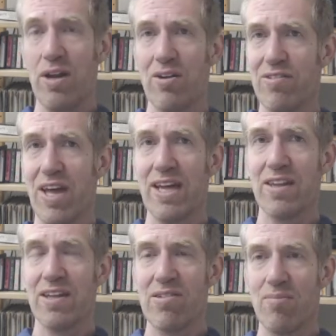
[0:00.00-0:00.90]
We're not
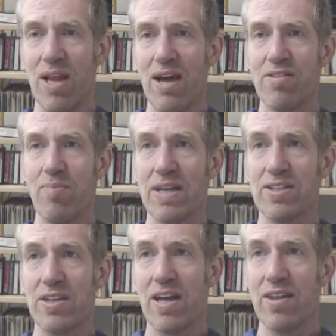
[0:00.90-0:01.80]
saying that some lives are
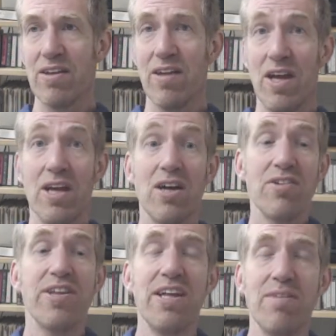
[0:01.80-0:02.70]
better than others,
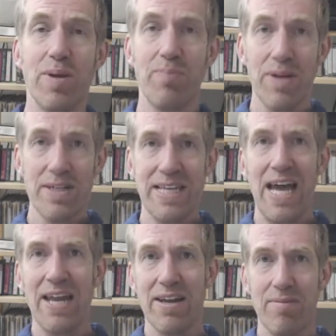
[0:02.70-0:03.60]
because these people are
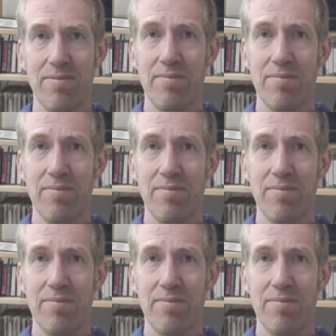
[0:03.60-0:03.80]
dead.